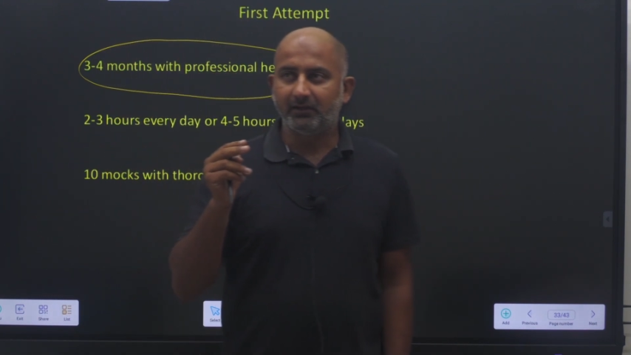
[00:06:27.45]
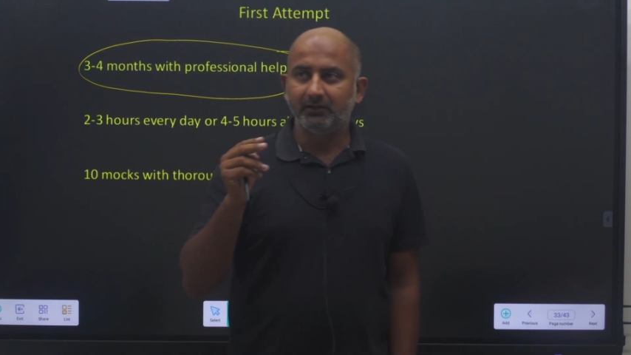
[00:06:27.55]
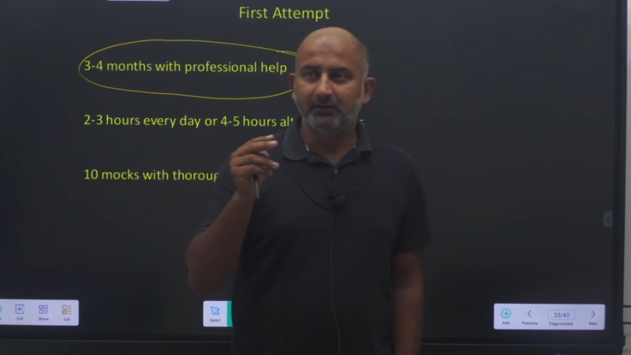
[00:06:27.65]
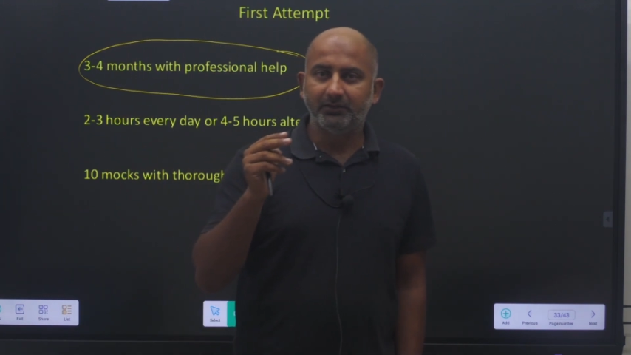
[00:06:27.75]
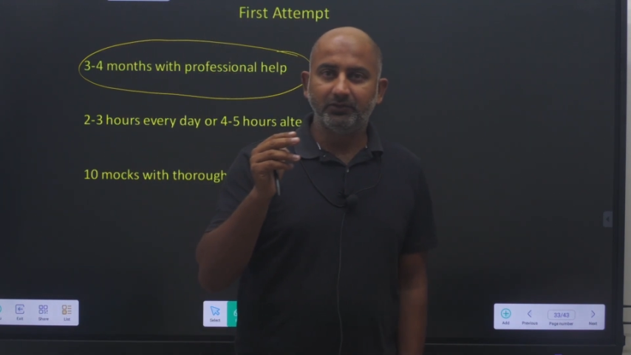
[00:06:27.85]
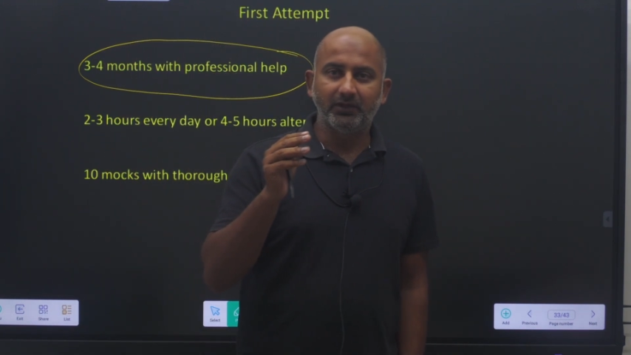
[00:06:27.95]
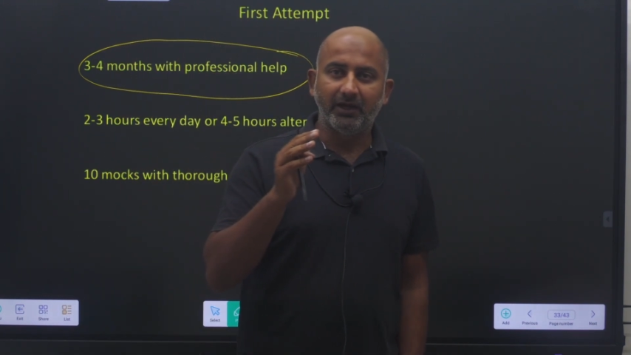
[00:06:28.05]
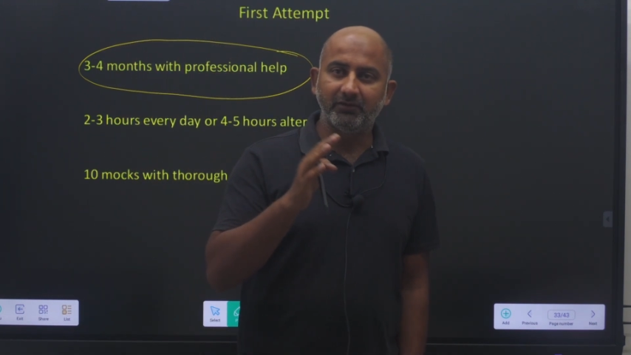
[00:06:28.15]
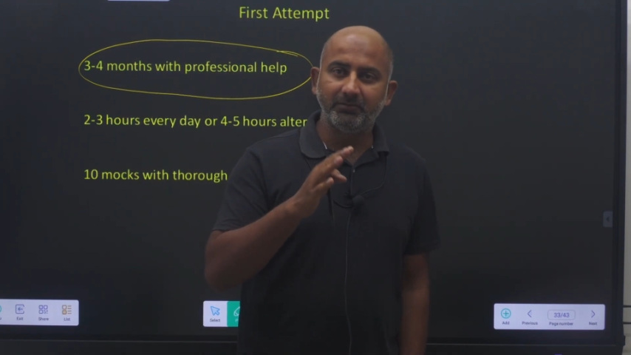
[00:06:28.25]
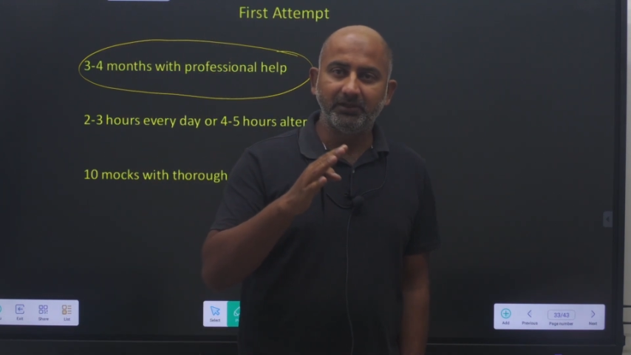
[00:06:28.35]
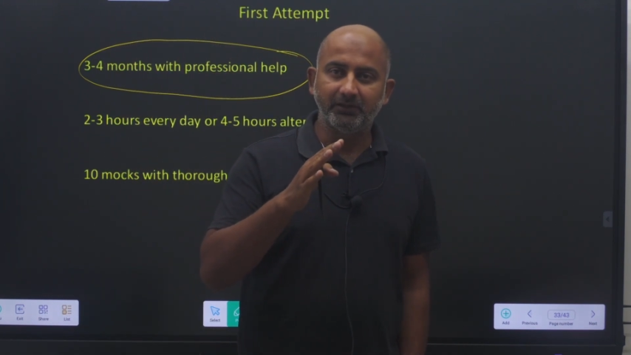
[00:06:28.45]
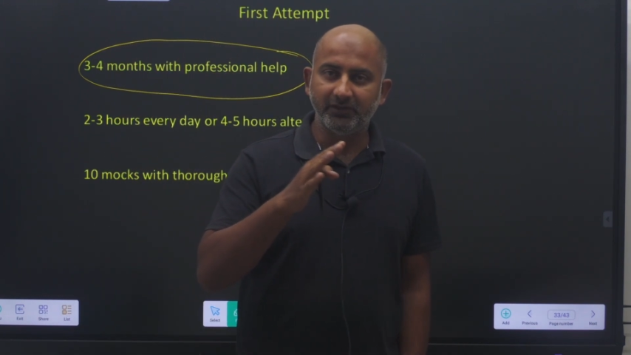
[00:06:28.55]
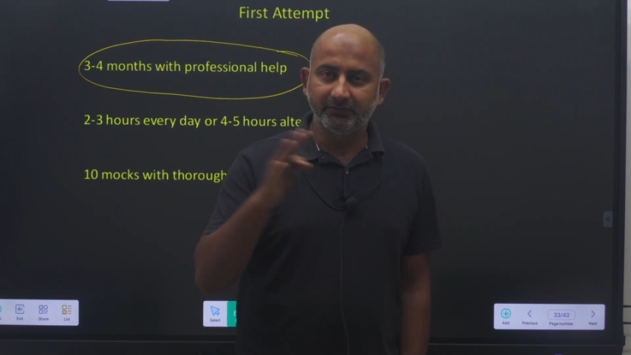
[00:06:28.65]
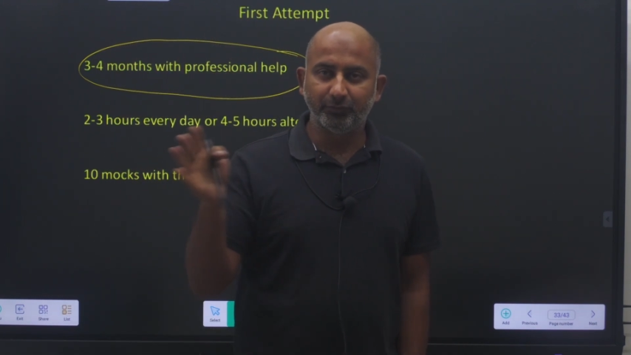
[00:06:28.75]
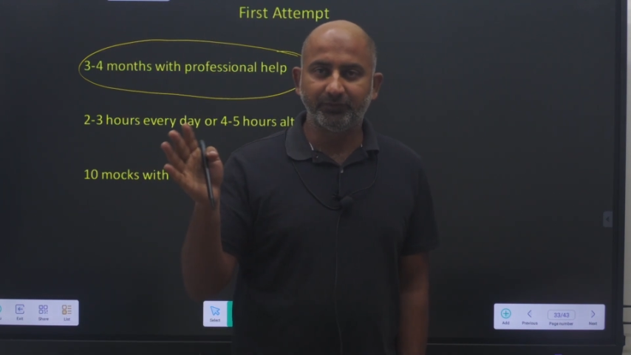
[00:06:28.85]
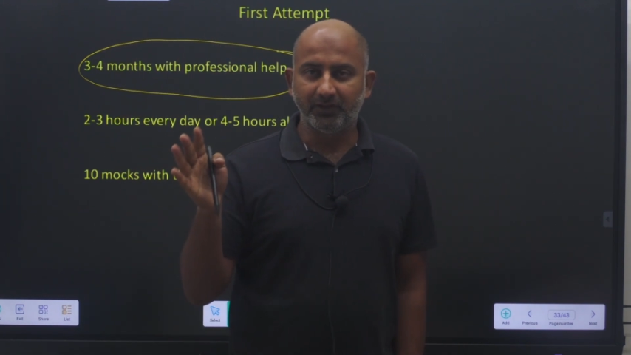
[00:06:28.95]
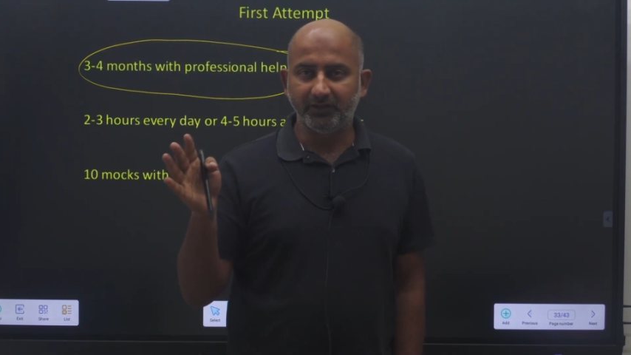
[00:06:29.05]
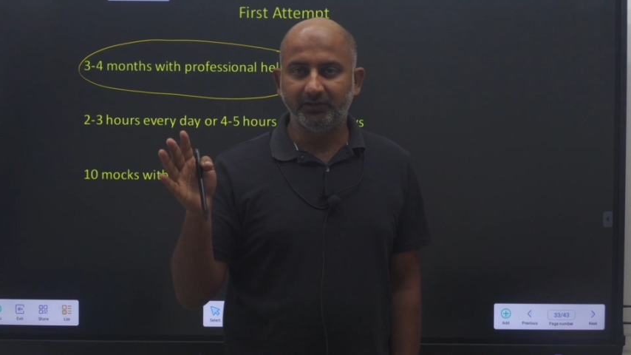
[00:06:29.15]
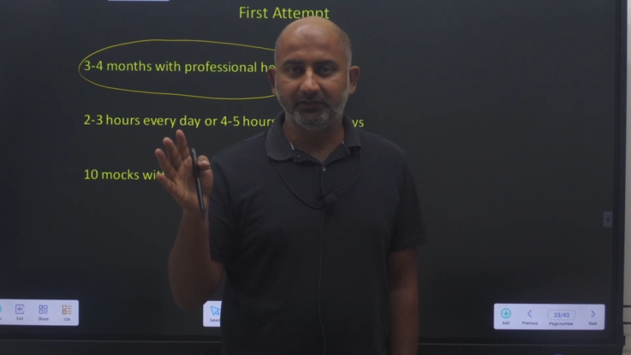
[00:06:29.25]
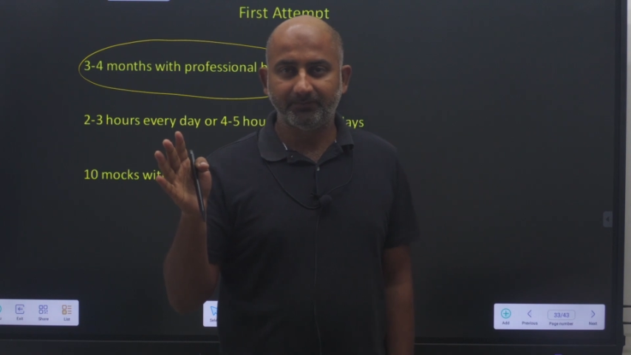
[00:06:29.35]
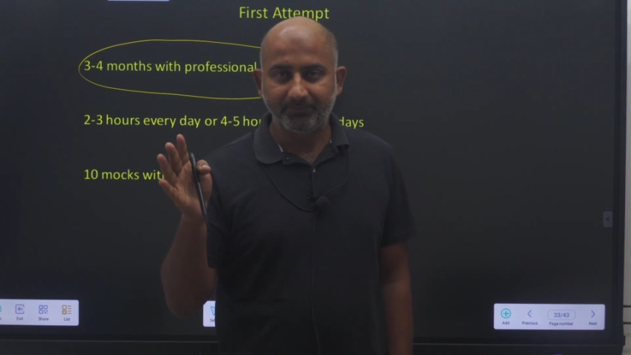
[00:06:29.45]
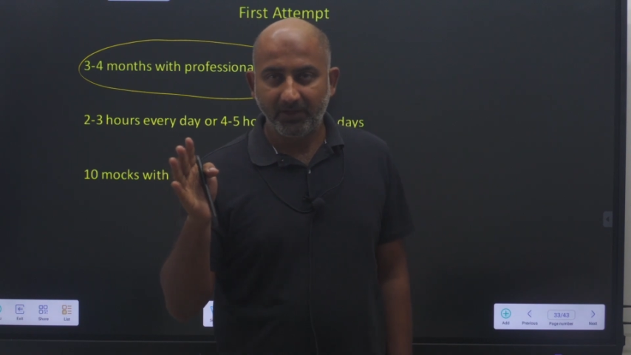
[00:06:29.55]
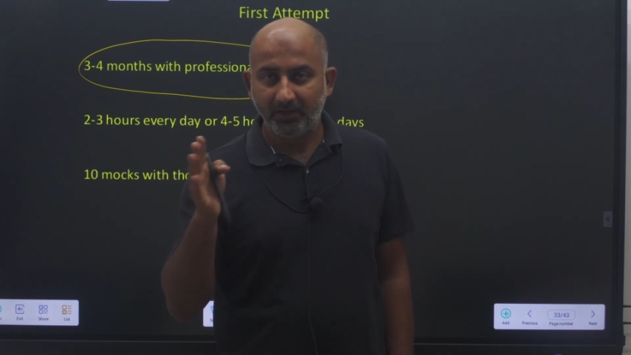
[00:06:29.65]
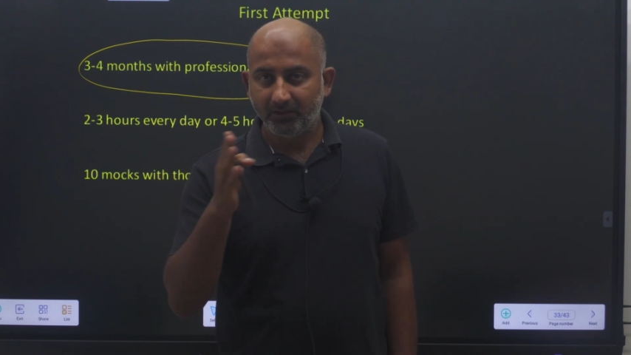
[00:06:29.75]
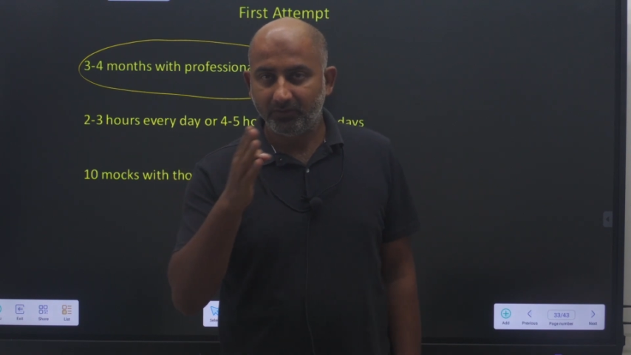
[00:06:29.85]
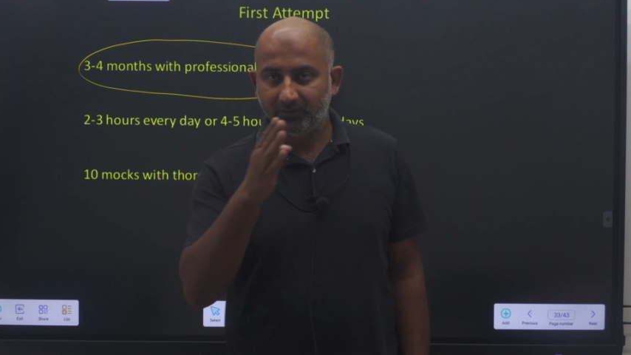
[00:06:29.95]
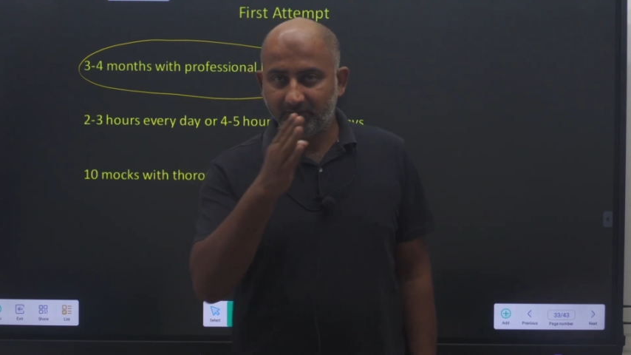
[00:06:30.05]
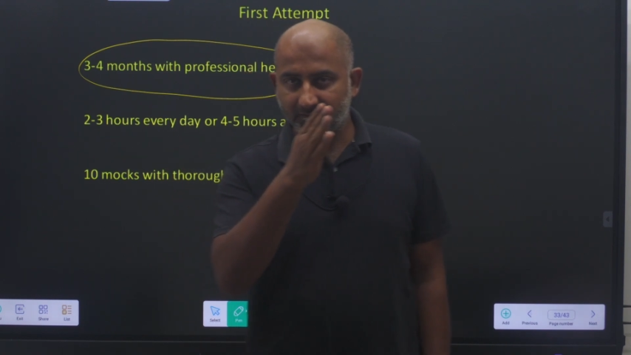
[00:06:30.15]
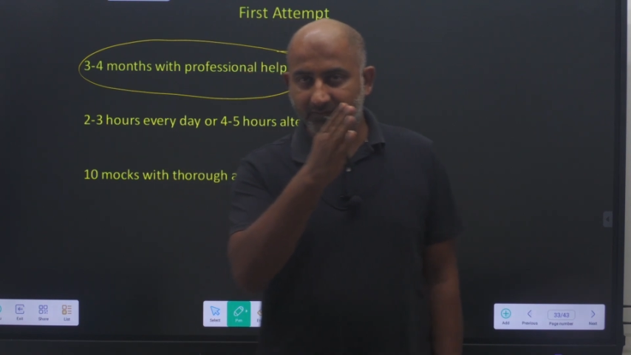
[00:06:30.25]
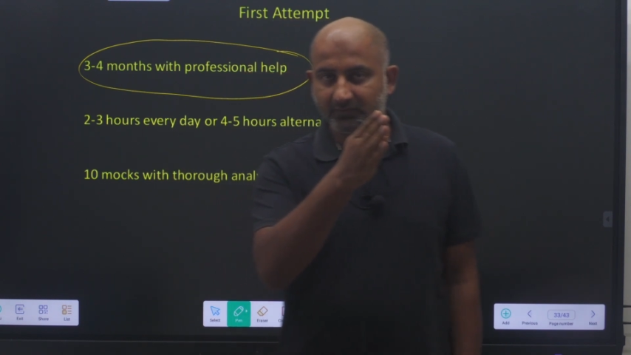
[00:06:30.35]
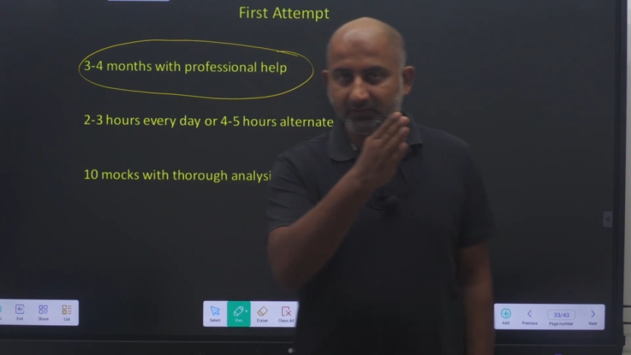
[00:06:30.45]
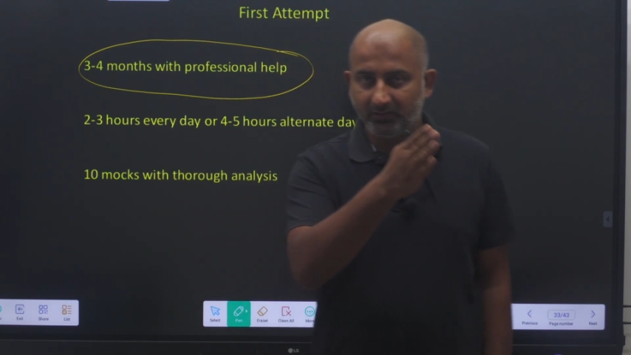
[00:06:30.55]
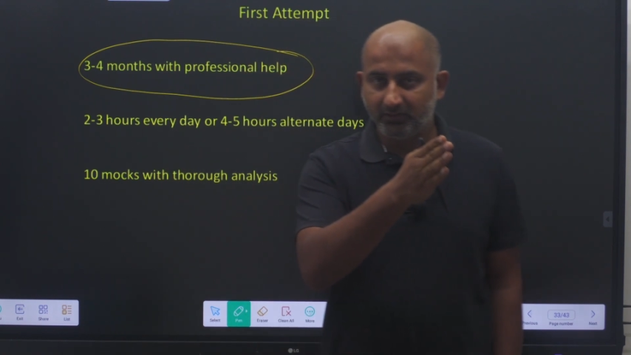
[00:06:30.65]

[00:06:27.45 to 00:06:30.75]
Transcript: you haven't been away from studies, you're just